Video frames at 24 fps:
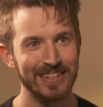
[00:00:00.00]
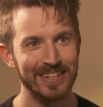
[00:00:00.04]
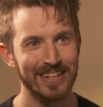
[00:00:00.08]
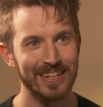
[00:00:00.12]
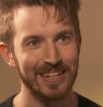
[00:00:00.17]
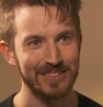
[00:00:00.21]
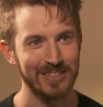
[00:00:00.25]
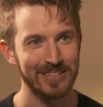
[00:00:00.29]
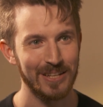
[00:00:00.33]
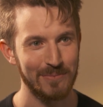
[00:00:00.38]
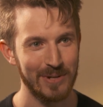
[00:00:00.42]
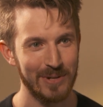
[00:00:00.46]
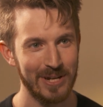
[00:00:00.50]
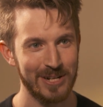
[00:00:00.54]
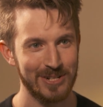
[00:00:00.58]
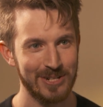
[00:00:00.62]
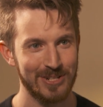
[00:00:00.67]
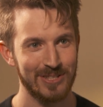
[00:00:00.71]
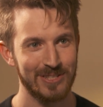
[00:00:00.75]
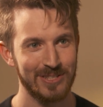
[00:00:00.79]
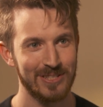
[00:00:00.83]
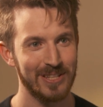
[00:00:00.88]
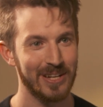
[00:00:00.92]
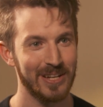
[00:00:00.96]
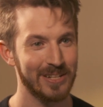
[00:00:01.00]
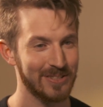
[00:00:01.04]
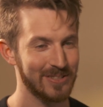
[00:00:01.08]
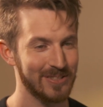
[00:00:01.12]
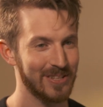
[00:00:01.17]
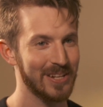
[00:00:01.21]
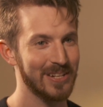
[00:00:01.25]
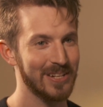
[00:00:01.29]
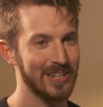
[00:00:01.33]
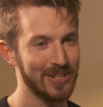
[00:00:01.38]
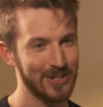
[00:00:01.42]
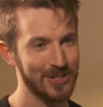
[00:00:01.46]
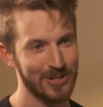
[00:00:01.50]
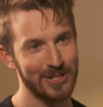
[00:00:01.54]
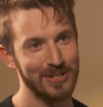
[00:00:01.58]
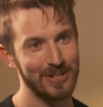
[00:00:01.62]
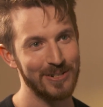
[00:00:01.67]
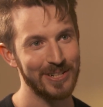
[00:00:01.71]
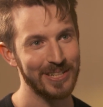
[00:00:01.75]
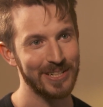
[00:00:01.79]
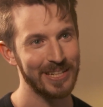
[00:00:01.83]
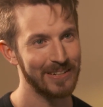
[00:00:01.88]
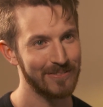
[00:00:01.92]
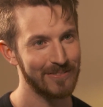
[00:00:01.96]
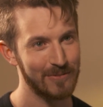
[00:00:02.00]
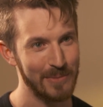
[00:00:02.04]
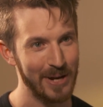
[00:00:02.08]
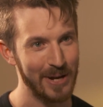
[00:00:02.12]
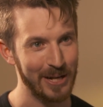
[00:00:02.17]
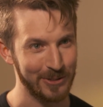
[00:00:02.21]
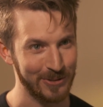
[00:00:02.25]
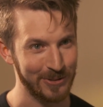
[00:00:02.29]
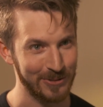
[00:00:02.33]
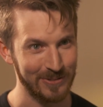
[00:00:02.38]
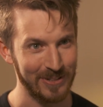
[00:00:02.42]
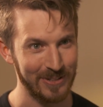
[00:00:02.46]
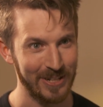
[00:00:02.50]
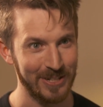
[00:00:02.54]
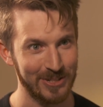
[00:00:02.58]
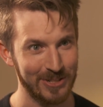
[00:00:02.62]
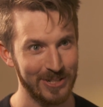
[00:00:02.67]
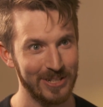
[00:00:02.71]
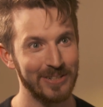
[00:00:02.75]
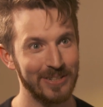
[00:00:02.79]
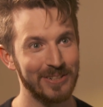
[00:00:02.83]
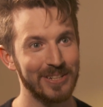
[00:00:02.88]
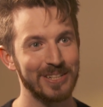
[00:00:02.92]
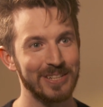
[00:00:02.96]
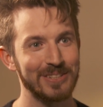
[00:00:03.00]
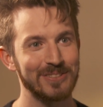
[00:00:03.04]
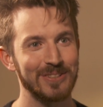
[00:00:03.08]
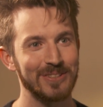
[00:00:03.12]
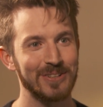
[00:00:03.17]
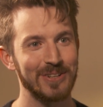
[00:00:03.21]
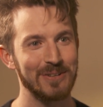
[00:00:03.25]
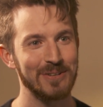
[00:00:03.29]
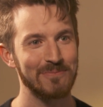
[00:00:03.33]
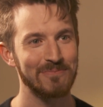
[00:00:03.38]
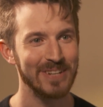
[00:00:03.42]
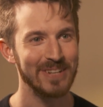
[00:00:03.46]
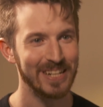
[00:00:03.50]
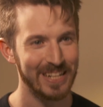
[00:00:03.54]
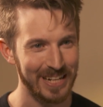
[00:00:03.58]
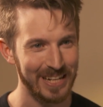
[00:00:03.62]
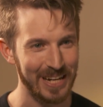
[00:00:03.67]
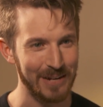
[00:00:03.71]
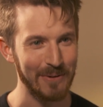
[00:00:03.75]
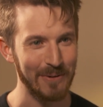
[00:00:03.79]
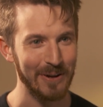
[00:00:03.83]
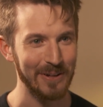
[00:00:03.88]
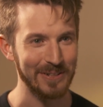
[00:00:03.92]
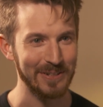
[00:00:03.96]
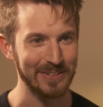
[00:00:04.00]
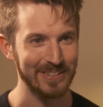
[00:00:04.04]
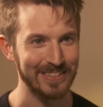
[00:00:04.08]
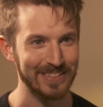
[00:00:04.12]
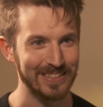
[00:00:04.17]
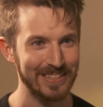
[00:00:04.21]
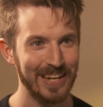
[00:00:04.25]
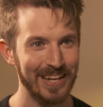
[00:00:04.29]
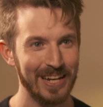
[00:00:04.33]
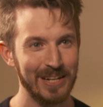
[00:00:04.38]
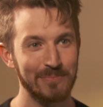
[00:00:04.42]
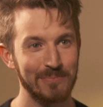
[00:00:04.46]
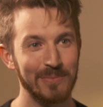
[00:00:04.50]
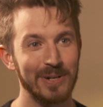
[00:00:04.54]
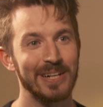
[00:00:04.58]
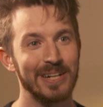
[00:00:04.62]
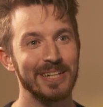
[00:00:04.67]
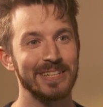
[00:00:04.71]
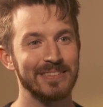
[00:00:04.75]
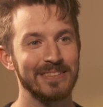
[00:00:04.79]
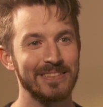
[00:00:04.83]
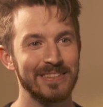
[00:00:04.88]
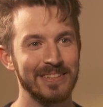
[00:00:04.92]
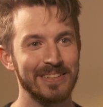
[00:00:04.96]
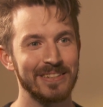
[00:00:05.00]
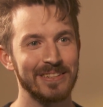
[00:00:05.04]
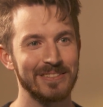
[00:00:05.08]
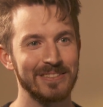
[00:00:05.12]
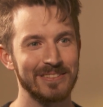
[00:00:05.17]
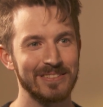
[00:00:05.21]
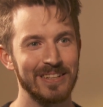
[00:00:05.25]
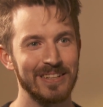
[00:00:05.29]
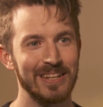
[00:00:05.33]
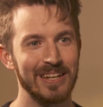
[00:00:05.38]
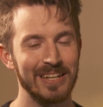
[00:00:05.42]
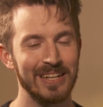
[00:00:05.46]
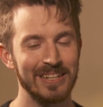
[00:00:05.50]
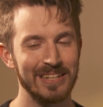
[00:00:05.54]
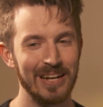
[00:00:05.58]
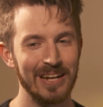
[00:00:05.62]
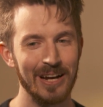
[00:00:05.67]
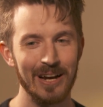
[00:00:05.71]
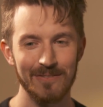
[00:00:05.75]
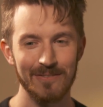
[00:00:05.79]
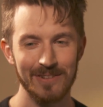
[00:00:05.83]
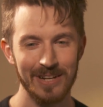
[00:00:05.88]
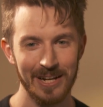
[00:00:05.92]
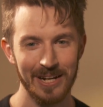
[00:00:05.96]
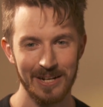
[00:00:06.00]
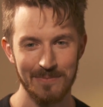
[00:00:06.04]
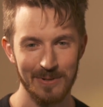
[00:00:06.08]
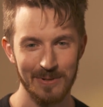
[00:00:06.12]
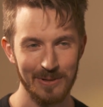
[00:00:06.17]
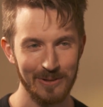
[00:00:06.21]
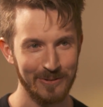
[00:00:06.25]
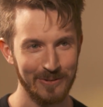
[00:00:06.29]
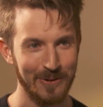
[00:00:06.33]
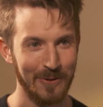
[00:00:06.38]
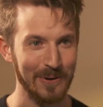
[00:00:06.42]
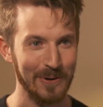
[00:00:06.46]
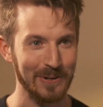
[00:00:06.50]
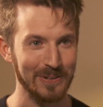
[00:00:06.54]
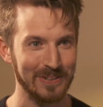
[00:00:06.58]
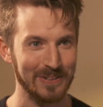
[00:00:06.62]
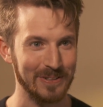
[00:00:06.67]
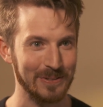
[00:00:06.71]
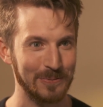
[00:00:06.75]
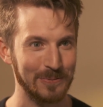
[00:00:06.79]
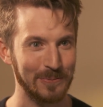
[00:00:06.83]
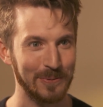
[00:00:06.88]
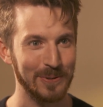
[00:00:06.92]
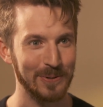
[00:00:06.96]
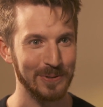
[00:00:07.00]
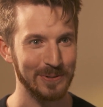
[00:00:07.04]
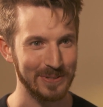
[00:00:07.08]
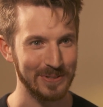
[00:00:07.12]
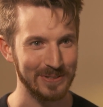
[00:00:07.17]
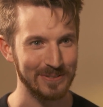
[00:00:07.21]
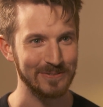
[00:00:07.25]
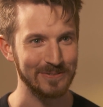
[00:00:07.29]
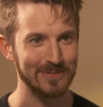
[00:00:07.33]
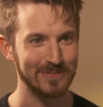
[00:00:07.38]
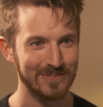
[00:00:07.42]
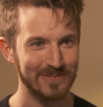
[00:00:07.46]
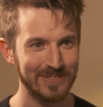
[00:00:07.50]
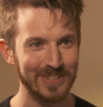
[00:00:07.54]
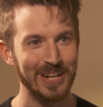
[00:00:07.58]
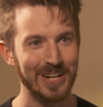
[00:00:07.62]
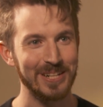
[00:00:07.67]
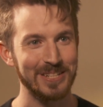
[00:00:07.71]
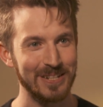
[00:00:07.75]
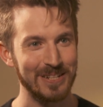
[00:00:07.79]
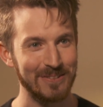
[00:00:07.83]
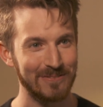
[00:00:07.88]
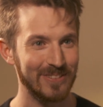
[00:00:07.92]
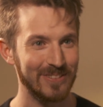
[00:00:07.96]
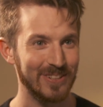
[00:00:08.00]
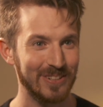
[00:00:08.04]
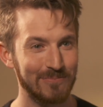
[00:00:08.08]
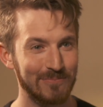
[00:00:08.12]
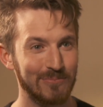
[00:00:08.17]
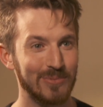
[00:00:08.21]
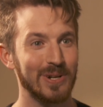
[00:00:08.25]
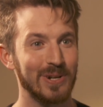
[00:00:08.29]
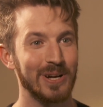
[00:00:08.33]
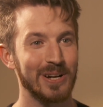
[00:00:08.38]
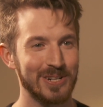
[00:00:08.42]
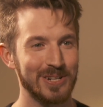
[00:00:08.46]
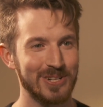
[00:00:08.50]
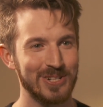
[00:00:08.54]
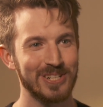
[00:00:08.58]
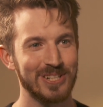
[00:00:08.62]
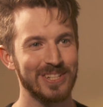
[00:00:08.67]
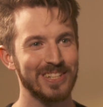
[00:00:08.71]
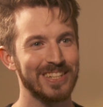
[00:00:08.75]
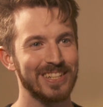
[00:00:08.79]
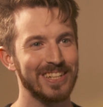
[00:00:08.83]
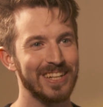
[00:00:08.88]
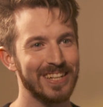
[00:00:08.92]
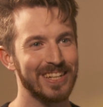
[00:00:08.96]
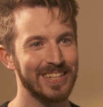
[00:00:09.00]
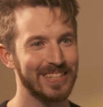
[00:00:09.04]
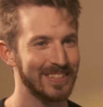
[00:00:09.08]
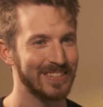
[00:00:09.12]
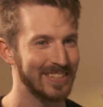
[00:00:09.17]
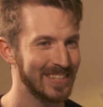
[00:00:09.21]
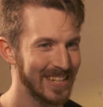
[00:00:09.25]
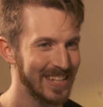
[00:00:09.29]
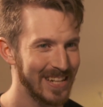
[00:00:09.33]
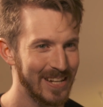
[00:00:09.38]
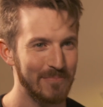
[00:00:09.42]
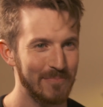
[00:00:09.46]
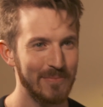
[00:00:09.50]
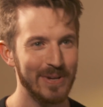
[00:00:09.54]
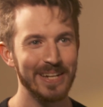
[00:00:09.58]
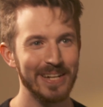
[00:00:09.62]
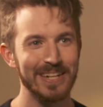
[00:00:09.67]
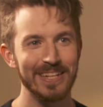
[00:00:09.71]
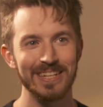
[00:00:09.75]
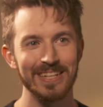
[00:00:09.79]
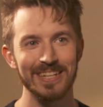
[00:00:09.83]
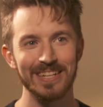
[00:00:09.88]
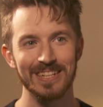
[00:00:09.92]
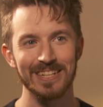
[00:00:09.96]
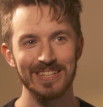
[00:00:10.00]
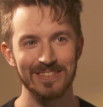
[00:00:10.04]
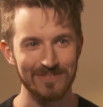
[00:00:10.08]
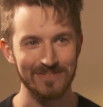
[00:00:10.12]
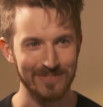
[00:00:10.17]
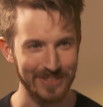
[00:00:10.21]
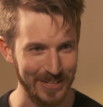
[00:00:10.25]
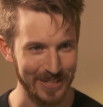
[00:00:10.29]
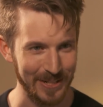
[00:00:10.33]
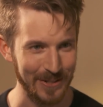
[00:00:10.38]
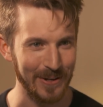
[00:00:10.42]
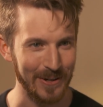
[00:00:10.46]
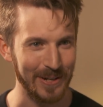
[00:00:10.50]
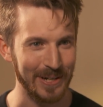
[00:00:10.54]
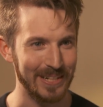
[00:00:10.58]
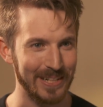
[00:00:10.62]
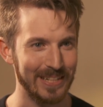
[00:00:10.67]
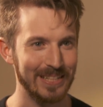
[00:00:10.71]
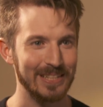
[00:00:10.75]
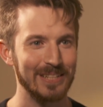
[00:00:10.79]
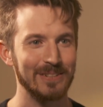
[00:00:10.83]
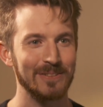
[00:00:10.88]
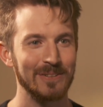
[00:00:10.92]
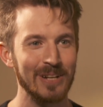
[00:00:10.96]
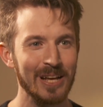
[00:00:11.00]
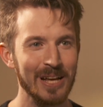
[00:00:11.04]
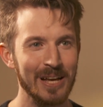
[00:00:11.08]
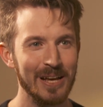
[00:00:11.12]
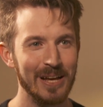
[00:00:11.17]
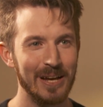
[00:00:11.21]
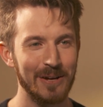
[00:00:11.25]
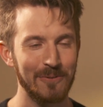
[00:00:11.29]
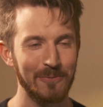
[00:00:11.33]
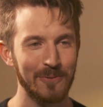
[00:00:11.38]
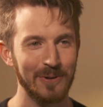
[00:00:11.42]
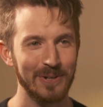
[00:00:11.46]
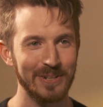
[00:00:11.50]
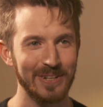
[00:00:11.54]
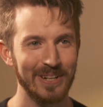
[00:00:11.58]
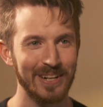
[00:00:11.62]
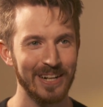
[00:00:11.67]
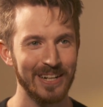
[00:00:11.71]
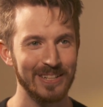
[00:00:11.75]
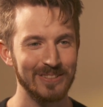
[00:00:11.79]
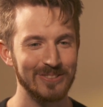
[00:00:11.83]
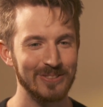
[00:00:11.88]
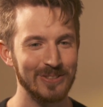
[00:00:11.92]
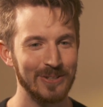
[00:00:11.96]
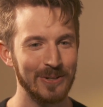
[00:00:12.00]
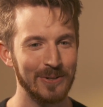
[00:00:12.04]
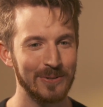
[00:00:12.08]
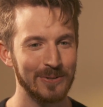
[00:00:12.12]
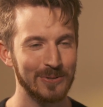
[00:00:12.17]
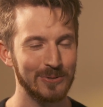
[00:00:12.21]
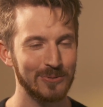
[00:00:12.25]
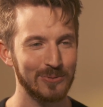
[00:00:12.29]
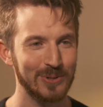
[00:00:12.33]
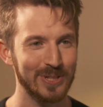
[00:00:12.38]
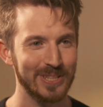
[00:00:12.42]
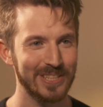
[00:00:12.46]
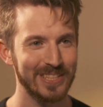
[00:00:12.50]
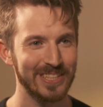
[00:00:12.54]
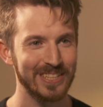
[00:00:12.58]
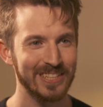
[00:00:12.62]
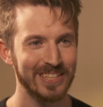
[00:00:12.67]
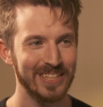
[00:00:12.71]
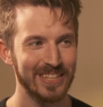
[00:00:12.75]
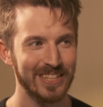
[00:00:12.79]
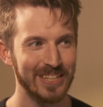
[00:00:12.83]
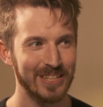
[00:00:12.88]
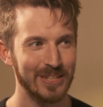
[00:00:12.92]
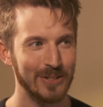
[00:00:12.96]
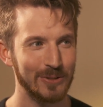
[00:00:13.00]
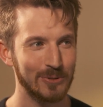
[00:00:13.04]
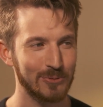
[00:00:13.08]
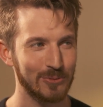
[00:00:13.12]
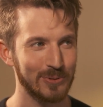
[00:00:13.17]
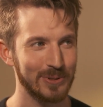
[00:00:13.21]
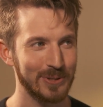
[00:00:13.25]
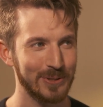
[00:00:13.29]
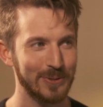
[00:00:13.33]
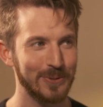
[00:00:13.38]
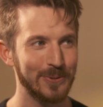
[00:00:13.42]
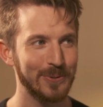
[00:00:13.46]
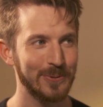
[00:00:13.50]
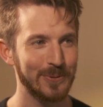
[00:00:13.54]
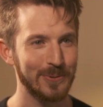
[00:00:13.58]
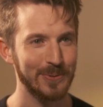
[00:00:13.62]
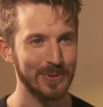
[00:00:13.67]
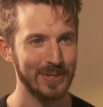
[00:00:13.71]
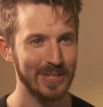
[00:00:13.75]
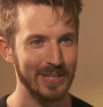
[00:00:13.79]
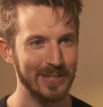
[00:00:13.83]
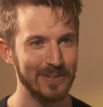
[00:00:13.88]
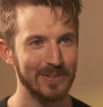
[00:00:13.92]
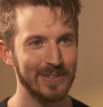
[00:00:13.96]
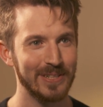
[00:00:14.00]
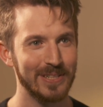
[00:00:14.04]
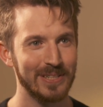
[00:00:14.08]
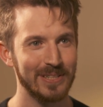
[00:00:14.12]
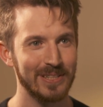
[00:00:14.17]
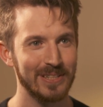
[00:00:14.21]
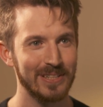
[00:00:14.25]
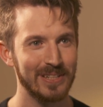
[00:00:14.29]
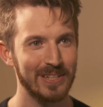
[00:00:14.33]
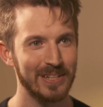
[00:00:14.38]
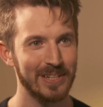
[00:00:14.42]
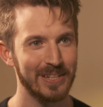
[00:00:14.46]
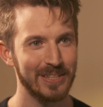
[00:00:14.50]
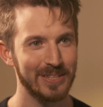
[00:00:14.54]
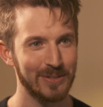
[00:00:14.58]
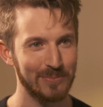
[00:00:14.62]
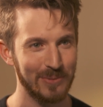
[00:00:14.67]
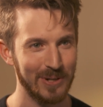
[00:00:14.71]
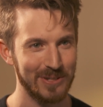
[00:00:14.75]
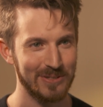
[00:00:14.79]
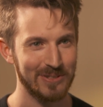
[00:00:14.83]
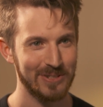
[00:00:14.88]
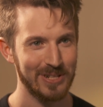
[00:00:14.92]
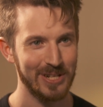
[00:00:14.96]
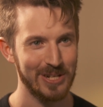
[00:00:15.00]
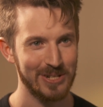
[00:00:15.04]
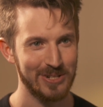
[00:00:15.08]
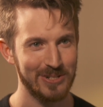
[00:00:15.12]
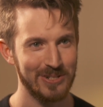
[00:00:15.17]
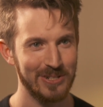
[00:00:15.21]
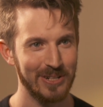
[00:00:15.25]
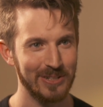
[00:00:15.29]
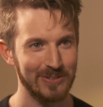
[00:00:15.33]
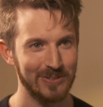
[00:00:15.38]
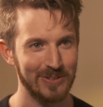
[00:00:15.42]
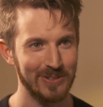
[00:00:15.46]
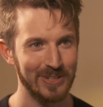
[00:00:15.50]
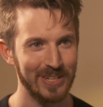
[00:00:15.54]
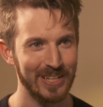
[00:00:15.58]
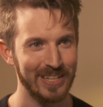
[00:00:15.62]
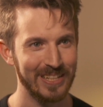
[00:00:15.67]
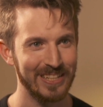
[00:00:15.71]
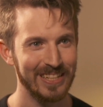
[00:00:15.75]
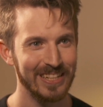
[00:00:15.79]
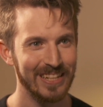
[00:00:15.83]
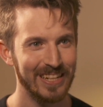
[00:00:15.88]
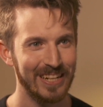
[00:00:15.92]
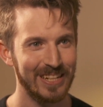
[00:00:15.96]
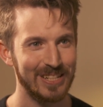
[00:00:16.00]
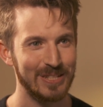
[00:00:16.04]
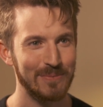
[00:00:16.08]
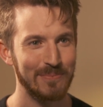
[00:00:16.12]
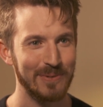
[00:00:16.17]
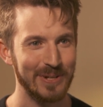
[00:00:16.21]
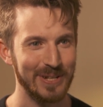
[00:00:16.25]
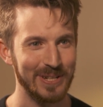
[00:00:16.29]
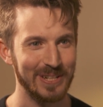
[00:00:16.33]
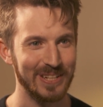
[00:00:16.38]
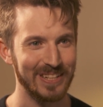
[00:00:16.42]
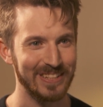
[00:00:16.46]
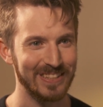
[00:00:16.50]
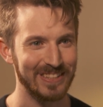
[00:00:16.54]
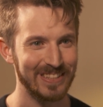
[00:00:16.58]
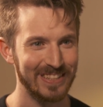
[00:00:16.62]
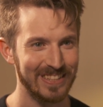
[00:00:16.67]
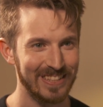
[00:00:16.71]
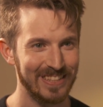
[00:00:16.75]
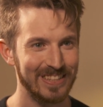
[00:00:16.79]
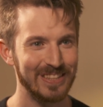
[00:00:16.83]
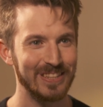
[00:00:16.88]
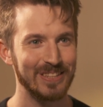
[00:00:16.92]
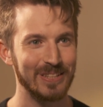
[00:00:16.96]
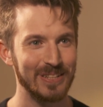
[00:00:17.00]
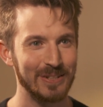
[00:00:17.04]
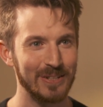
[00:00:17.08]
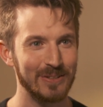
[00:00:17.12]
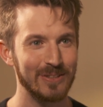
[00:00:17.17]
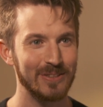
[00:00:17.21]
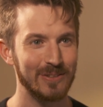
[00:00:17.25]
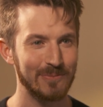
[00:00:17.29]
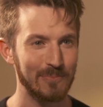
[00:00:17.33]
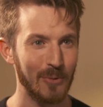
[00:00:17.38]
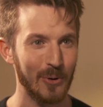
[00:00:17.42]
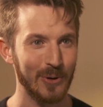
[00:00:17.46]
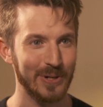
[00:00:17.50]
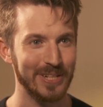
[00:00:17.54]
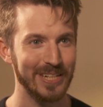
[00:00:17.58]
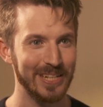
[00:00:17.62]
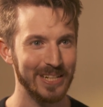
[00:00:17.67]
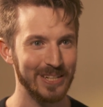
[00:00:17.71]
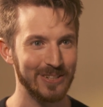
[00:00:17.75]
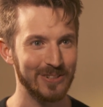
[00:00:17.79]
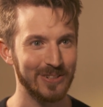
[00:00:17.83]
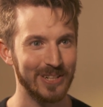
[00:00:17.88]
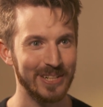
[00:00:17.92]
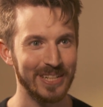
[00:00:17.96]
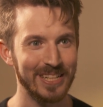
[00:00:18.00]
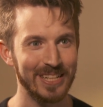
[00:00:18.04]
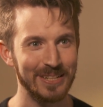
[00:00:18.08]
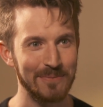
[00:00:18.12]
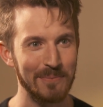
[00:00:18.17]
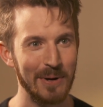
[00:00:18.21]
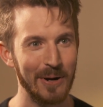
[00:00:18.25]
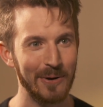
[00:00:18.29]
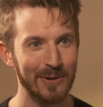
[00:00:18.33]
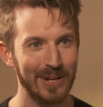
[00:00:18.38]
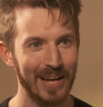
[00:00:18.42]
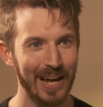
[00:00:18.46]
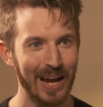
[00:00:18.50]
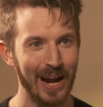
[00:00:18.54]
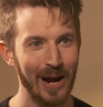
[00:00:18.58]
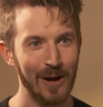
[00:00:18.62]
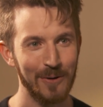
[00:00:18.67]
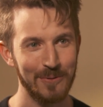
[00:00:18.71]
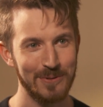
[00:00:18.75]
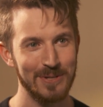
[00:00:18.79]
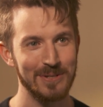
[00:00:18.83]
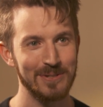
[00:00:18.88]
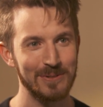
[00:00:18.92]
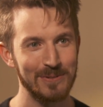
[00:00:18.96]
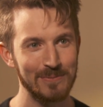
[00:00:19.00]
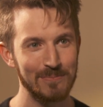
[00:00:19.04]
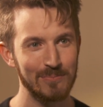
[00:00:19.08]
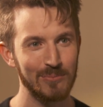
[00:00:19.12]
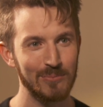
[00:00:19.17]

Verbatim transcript: Yep. Except I actually I studied engineering. I have a bachelor's in engineering, mm-hmm. so I'm I'm all into the tech behind things. Yep. And now I've kind of been thrown into this world of content production and media and video editing and and whatnot. Mm-hmm. So it was really was really cool hearing uh, your presentation yesterday explaining the, the more nitty gritty about how these